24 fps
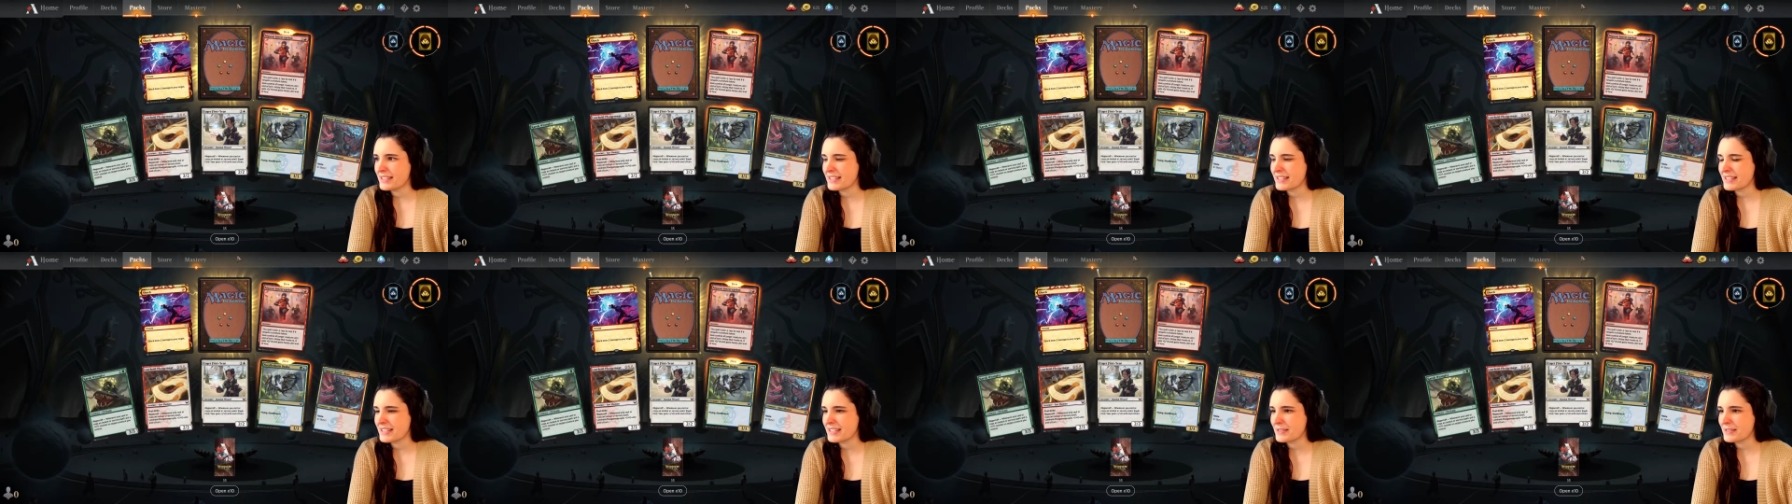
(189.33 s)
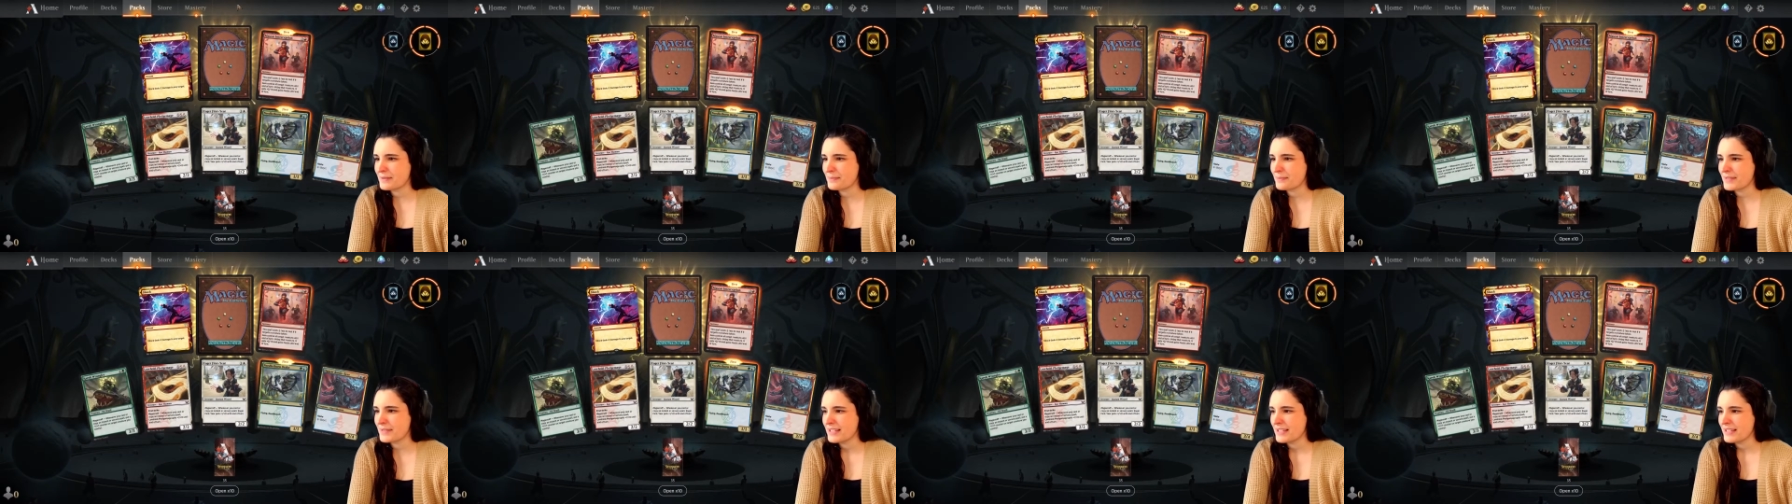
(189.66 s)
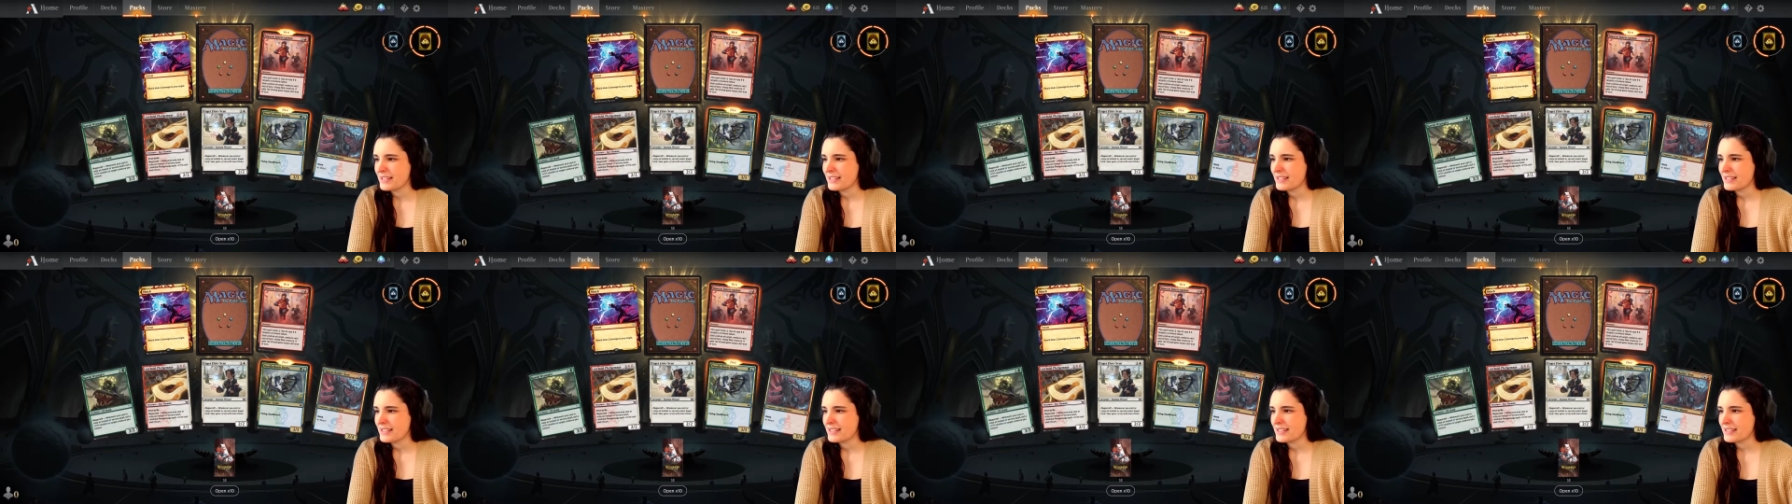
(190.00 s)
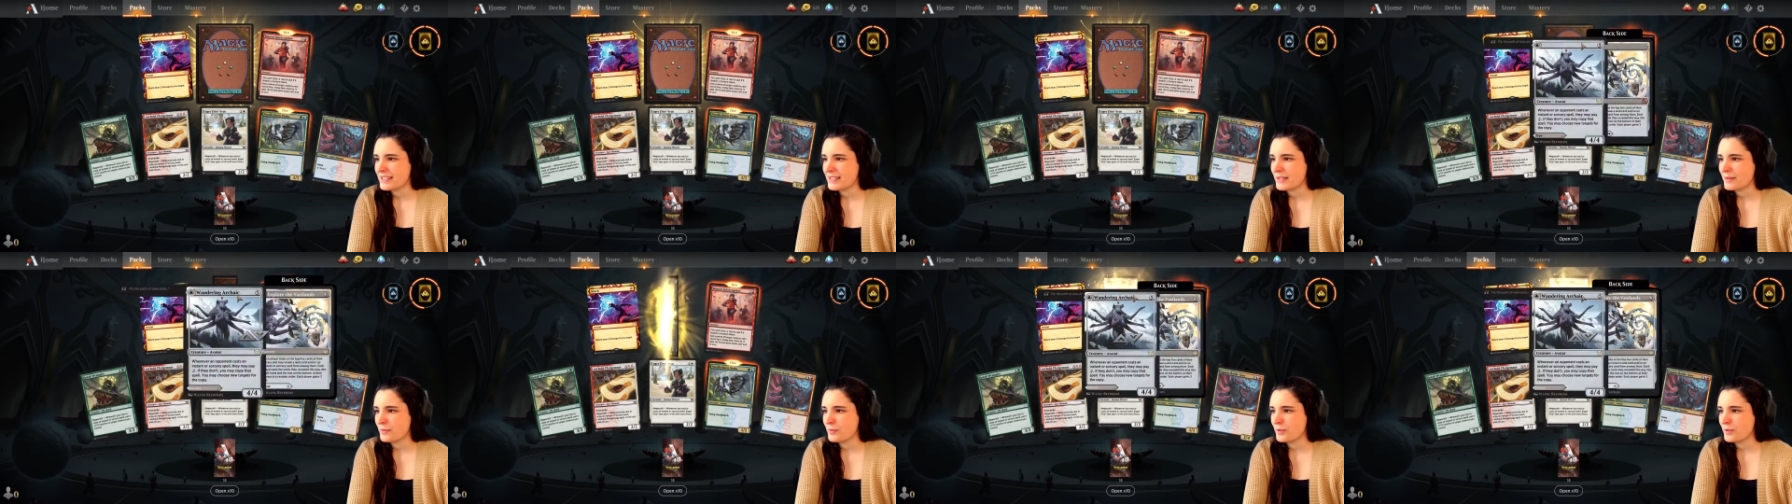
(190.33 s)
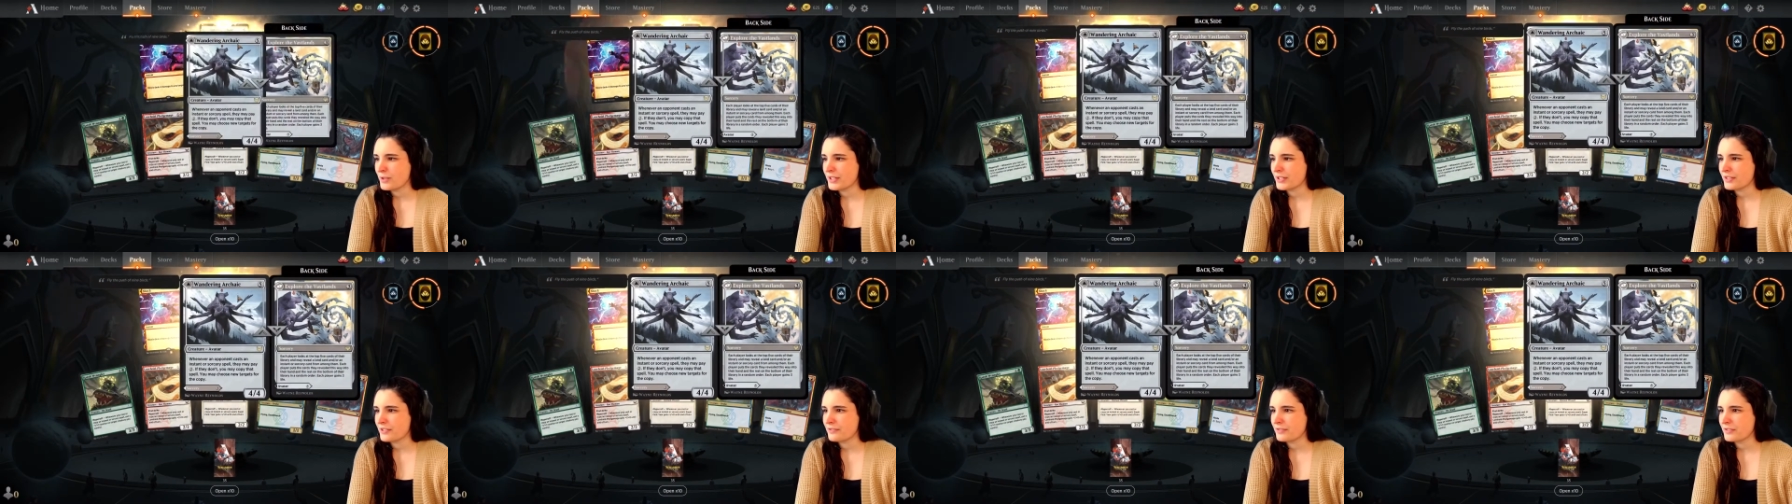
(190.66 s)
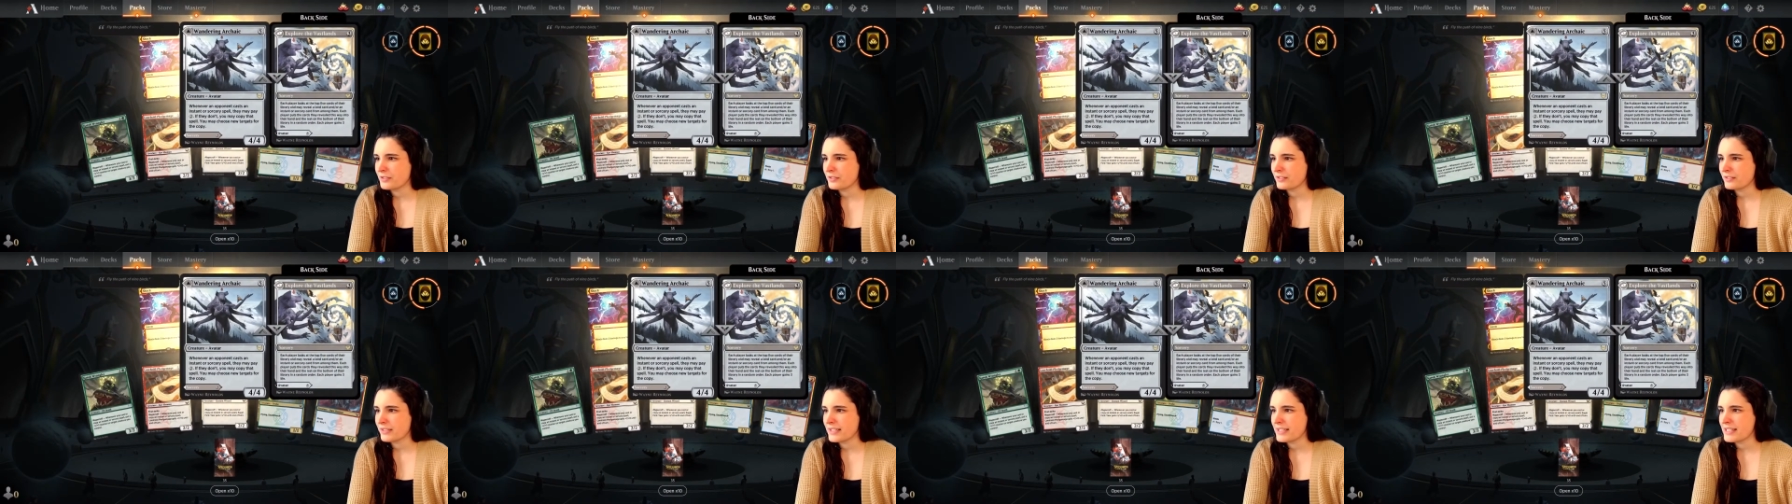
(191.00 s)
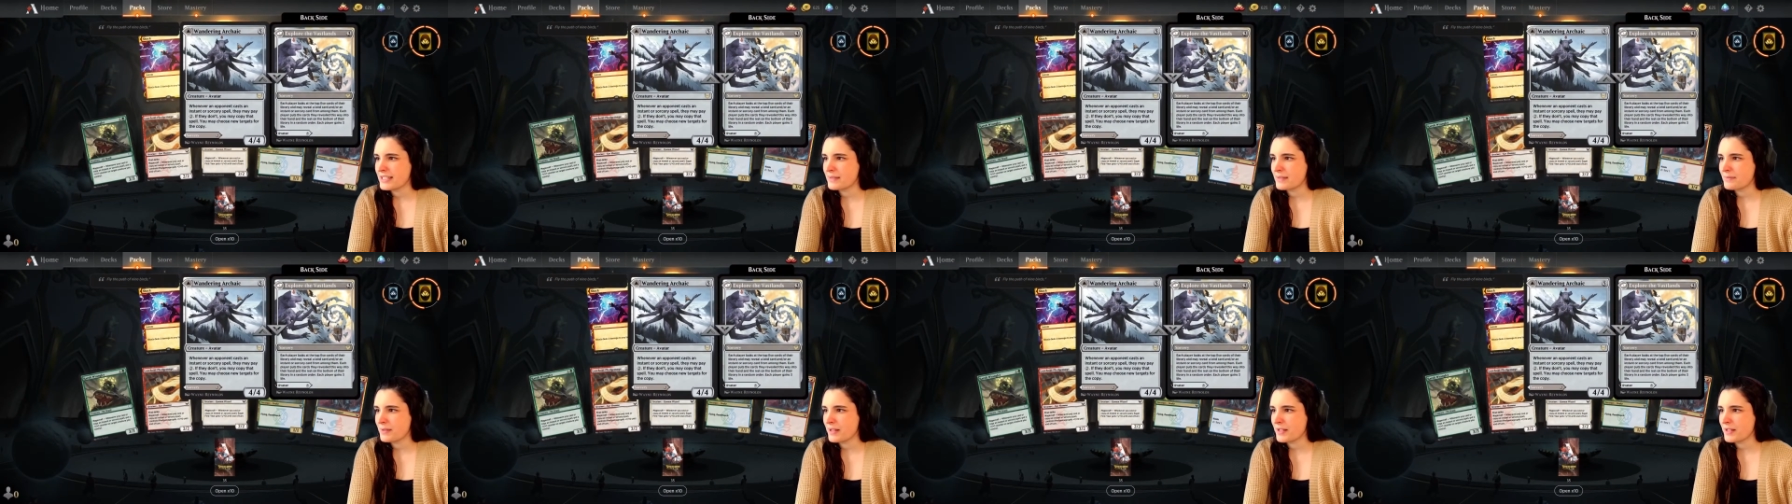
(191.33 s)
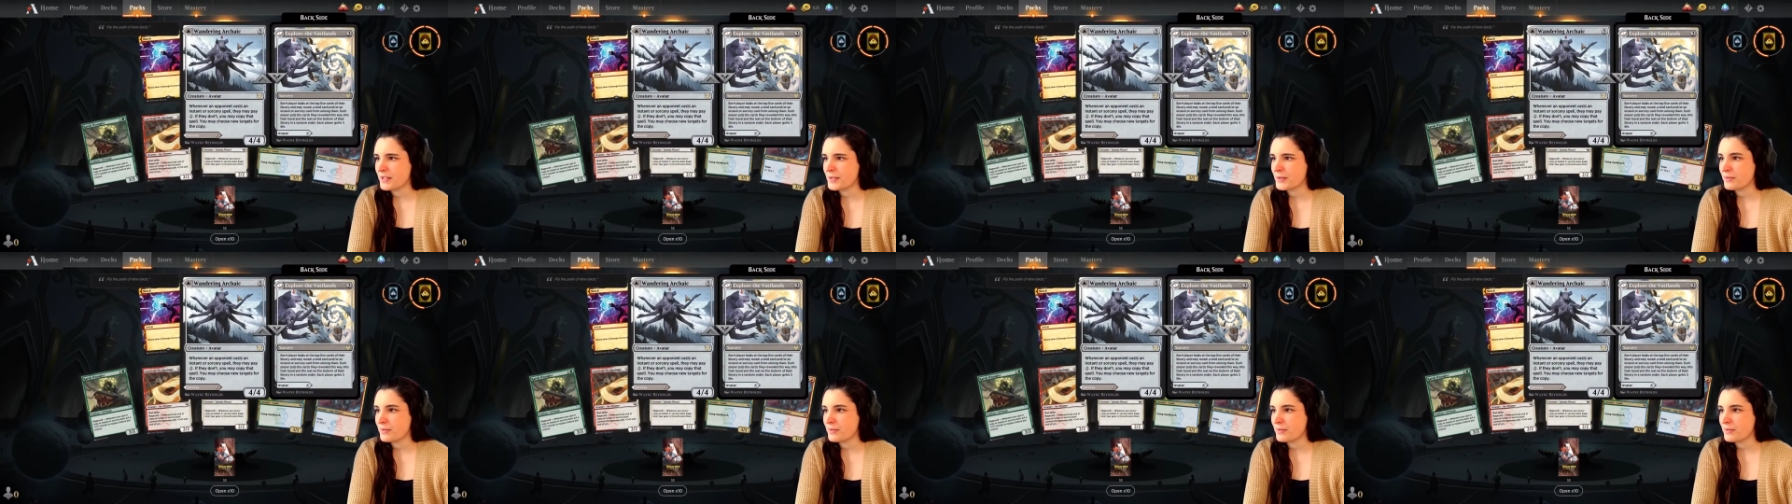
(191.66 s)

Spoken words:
some wonderful red spells.